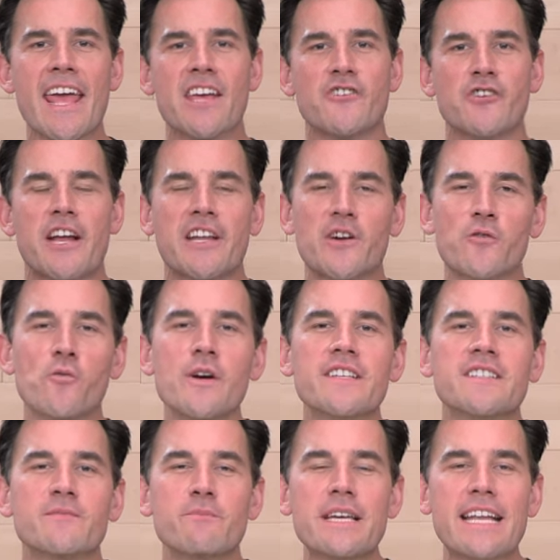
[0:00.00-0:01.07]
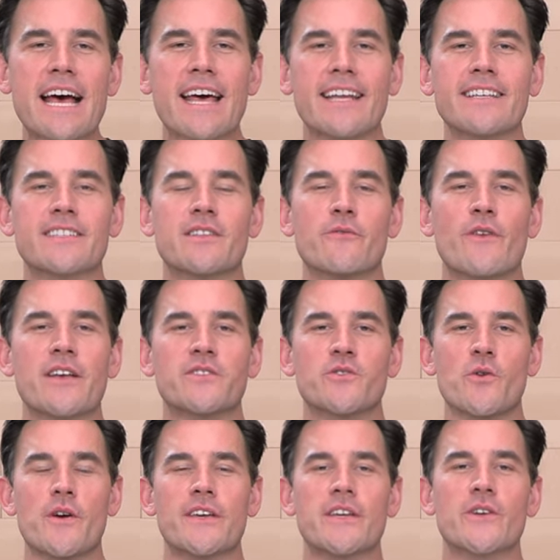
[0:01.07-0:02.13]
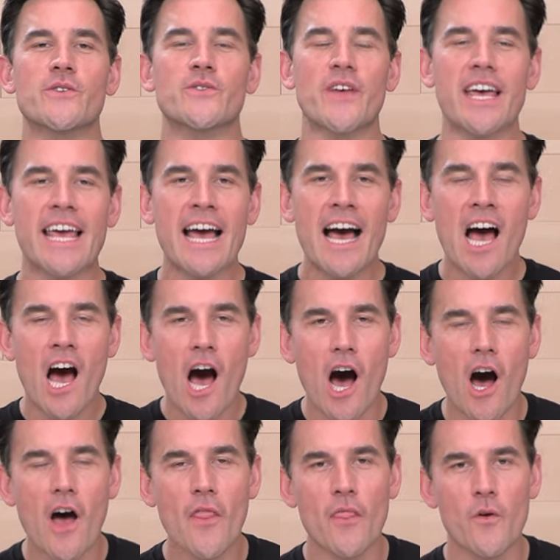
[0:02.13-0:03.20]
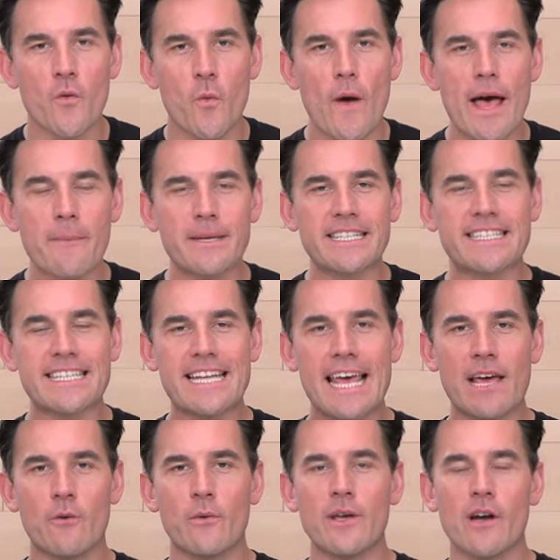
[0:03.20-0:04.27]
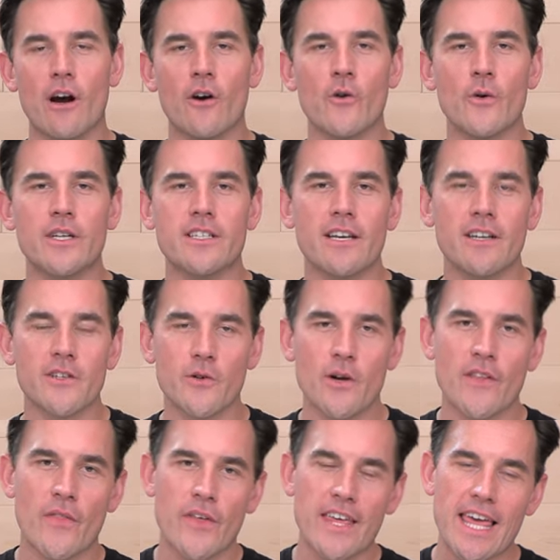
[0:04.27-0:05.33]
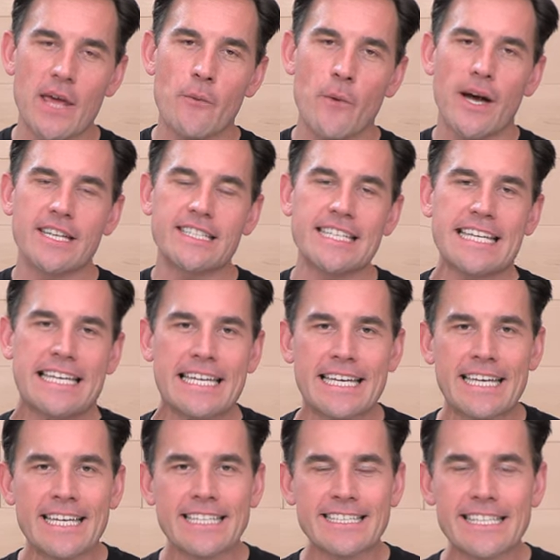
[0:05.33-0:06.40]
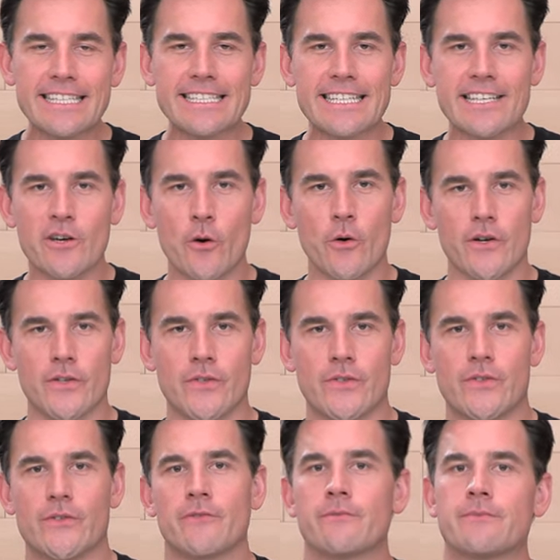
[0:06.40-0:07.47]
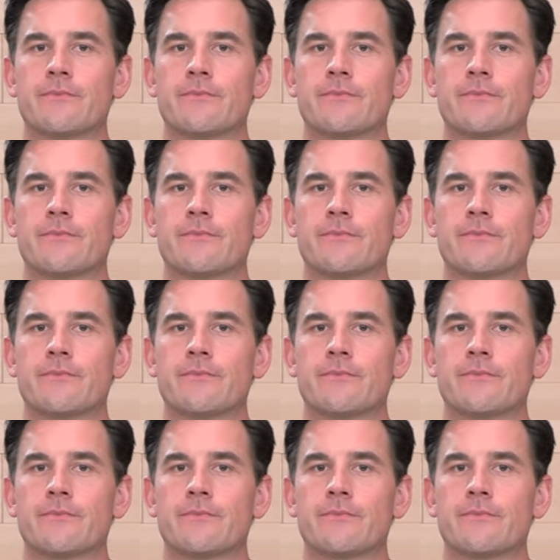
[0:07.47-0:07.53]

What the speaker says: Hey, Shad here with Speed Addicts, the fastest growing gear site on the web. And today we are going to uncrate the KYT TT course.